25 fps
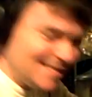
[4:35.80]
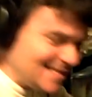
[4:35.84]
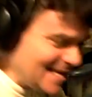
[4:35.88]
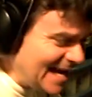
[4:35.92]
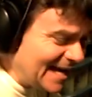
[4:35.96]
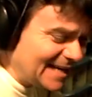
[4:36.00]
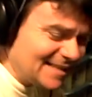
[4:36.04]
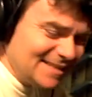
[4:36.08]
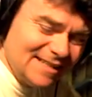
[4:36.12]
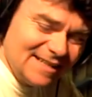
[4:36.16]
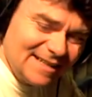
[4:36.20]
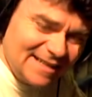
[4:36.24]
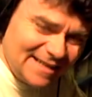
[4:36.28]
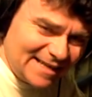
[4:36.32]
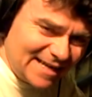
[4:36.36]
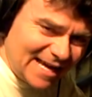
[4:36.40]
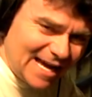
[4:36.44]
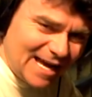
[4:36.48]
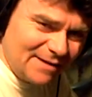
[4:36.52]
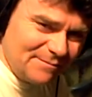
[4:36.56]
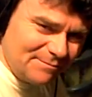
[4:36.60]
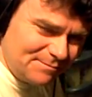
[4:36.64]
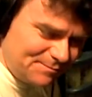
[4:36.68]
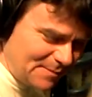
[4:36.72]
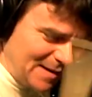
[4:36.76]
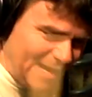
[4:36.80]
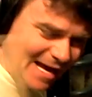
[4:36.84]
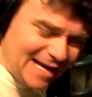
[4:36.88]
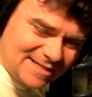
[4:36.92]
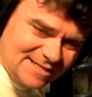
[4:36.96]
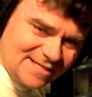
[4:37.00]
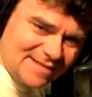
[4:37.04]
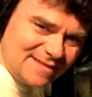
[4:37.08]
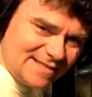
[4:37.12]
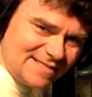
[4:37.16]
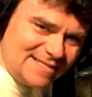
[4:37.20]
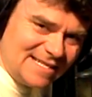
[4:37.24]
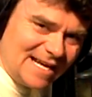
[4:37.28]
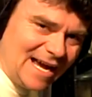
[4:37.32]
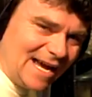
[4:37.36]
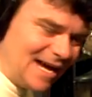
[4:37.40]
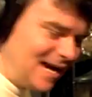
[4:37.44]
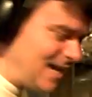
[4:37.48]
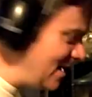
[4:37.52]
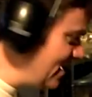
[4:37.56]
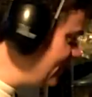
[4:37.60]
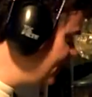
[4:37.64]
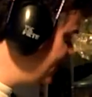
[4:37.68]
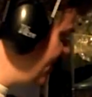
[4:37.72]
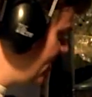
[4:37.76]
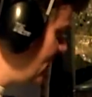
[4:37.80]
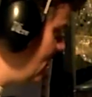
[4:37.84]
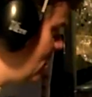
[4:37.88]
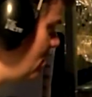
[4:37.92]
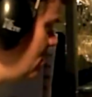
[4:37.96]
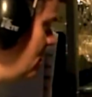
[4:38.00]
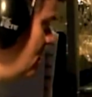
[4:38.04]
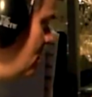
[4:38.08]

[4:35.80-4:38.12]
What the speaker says: technically, back to the diehards, you go.